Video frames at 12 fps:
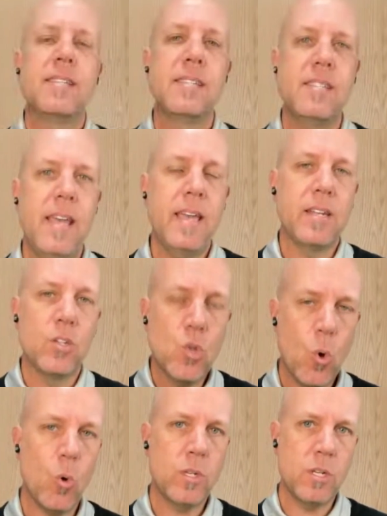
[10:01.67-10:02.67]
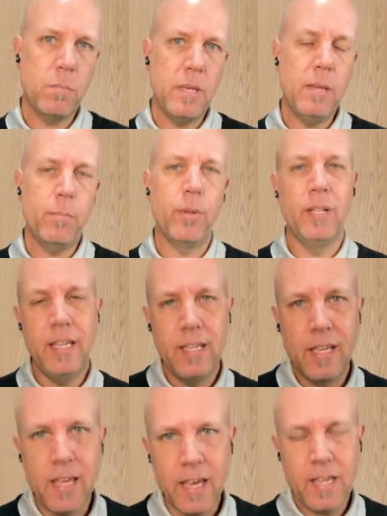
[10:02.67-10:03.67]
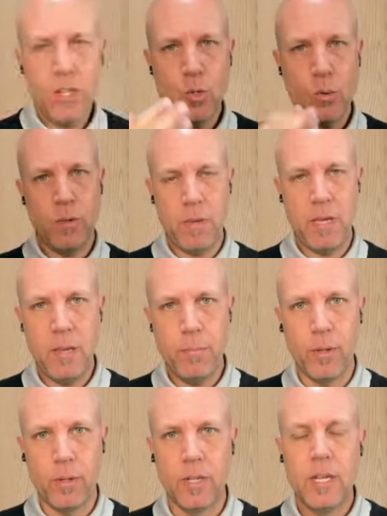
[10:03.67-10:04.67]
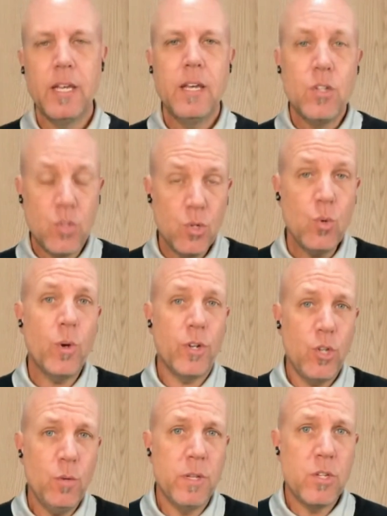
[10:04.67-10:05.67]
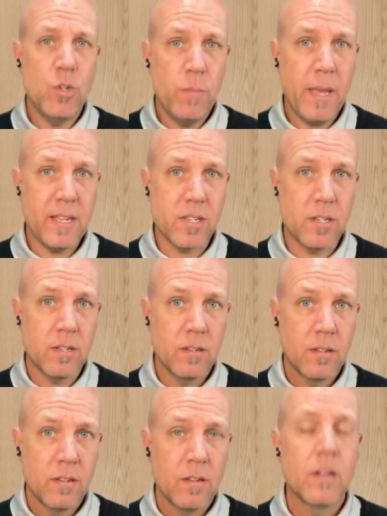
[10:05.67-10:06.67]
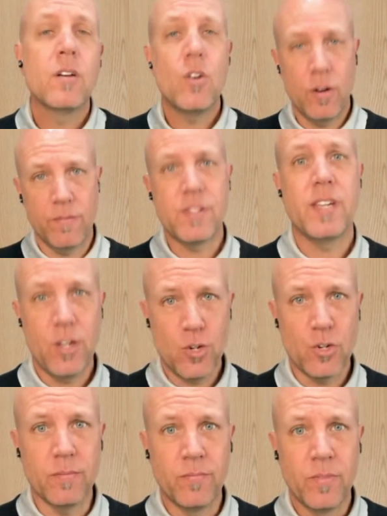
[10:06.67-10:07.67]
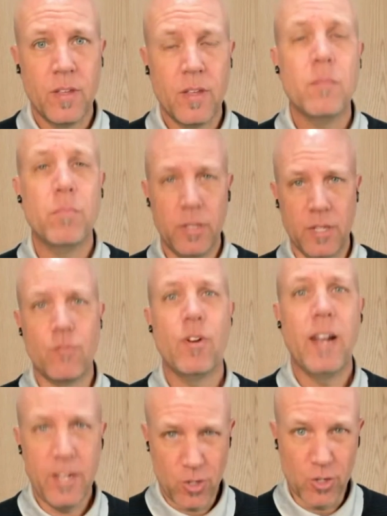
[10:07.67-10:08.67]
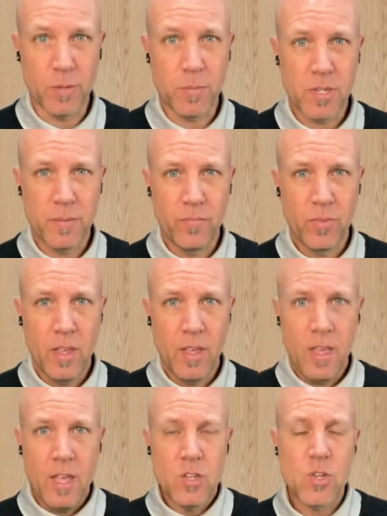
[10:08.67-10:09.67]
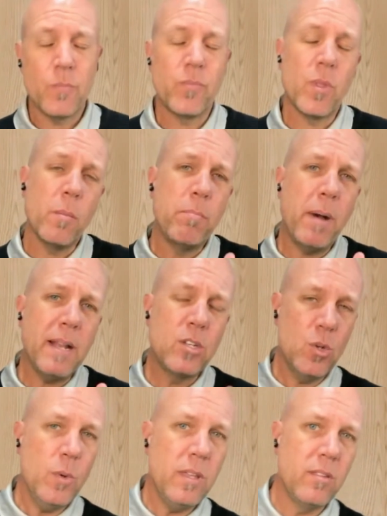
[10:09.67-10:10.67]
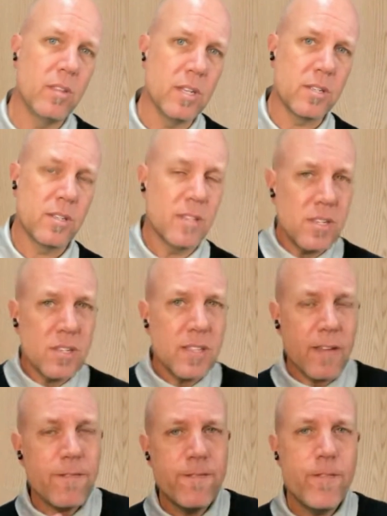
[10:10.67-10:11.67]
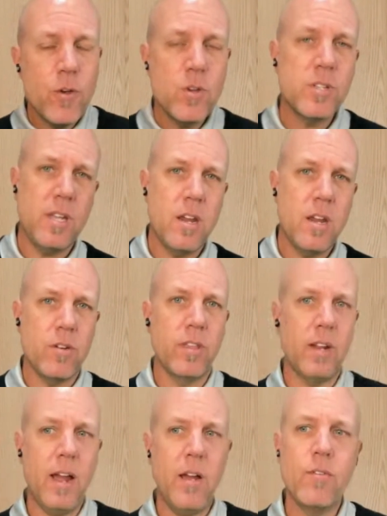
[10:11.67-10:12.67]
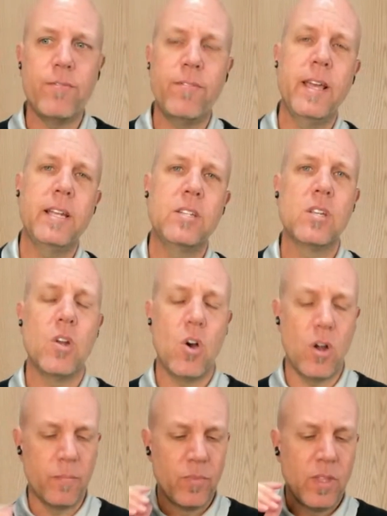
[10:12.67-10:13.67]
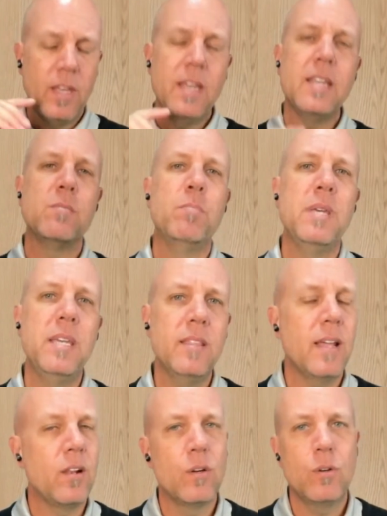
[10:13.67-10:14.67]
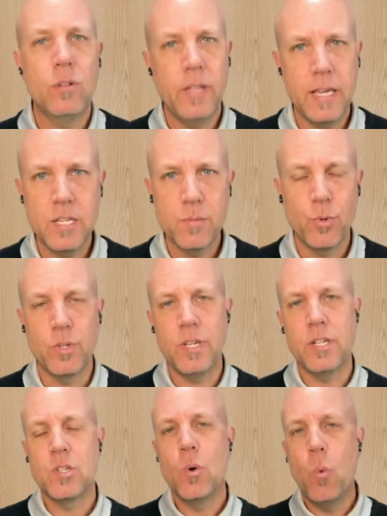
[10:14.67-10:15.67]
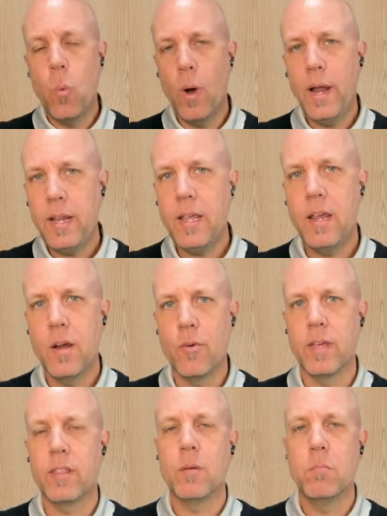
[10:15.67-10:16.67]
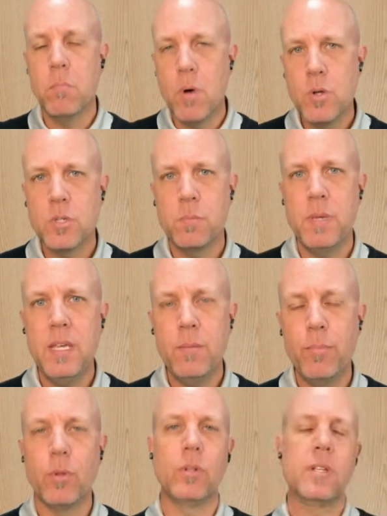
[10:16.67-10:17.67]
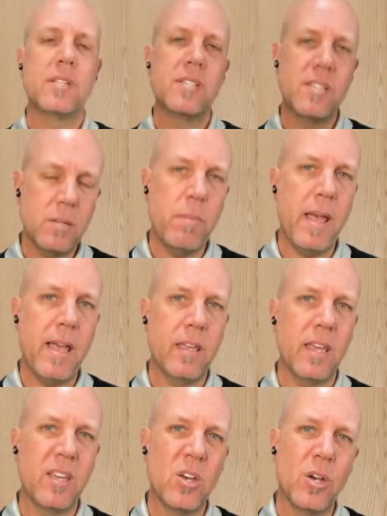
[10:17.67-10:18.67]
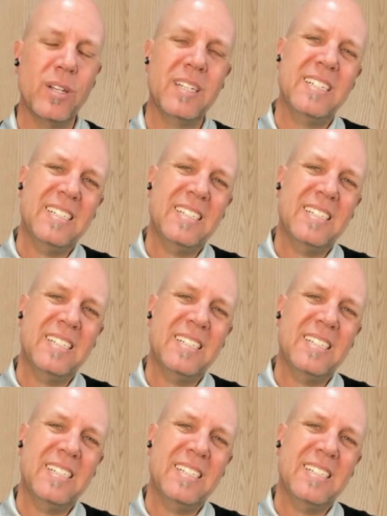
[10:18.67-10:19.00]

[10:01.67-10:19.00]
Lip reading: stand, talk to people, engage with people, do what humans do best: conversation, building relationships. So by doing this, this is that first area that I reflected on, is being that local expert. It's the one area that most people sit back and go,